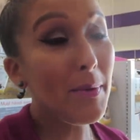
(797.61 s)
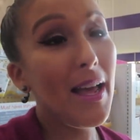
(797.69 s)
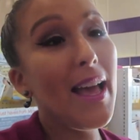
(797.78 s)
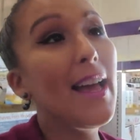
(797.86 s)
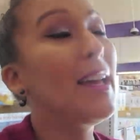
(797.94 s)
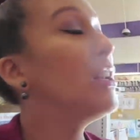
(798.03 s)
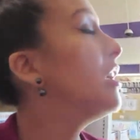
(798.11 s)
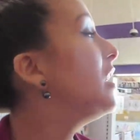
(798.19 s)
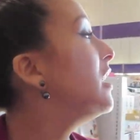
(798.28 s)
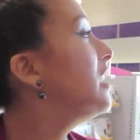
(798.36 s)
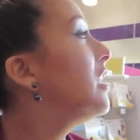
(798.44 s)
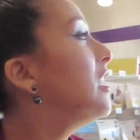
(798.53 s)
It had
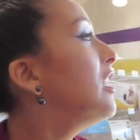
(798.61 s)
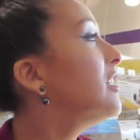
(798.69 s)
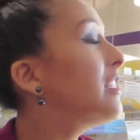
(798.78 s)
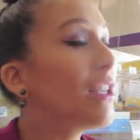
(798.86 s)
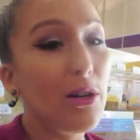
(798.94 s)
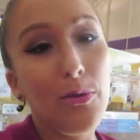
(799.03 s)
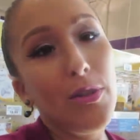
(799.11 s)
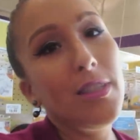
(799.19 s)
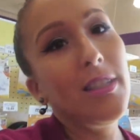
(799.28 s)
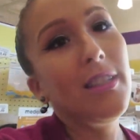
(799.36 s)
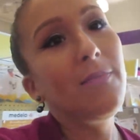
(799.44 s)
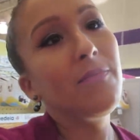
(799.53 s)
steroids
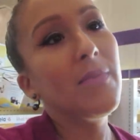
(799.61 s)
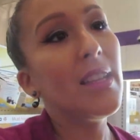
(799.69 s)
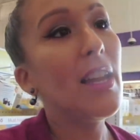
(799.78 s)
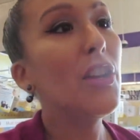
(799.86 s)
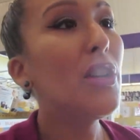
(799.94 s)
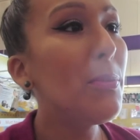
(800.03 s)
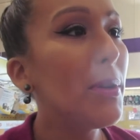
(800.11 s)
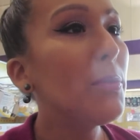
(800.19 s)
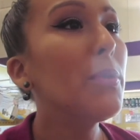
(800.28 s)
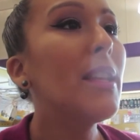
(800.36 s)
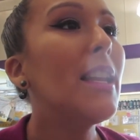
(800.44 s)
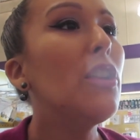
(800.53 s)
in it, and I couldn't.
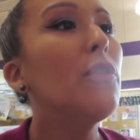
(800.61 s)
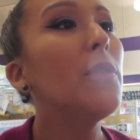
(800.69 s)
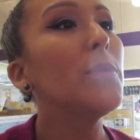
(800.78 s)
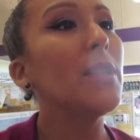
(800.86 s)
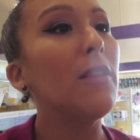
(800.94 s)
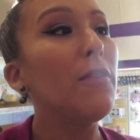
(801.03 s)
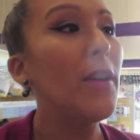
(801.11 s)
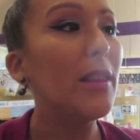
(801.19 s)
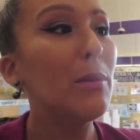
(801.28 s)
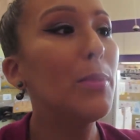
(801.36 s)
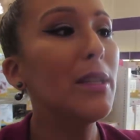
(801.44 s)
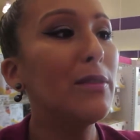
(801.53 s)
Well, they didn't know if it was gonna affect
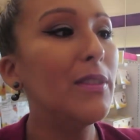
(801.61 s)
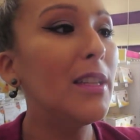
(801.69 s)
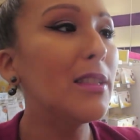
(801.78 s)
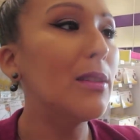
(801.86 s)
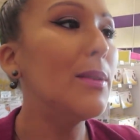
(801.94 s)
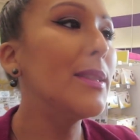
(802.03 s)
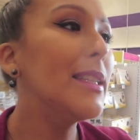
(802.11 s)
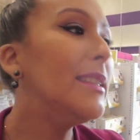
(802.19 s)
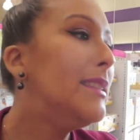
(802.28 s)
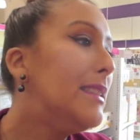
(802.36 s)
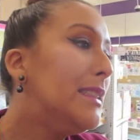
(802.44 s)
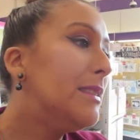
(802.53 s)
the breastfeeding, so I was like,
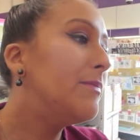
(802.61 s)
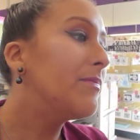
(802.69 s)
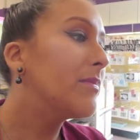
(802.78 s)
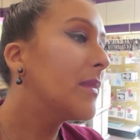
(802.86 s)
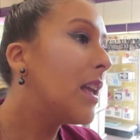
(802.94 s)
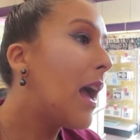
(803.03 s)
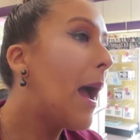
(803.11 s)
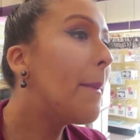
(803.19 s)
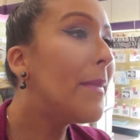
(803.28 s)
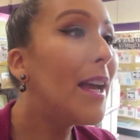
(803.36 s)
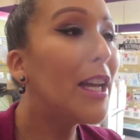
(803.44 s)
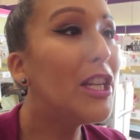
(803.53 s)
eh,
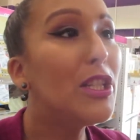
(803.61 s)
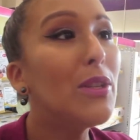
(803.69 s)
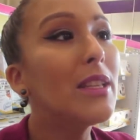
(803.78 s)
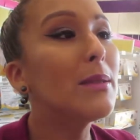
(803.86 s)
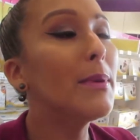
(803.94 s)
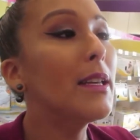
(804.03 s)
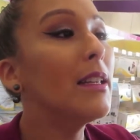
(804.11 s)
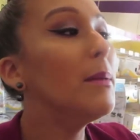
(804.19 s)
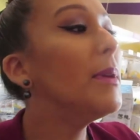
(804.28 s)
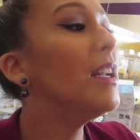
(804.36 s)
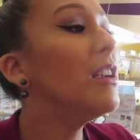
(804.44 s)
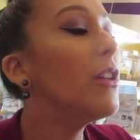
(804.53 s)
I'm not gonna do that to my kid. Let
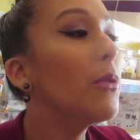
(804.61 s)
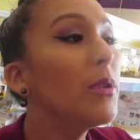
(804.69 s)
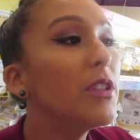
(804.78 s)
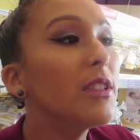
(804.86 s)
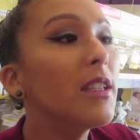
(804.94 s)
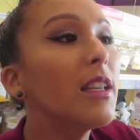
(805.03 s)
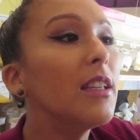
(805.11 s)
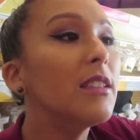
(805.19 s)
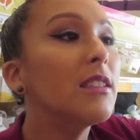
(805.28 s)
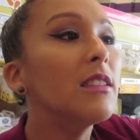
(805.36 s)
me get another one just in case.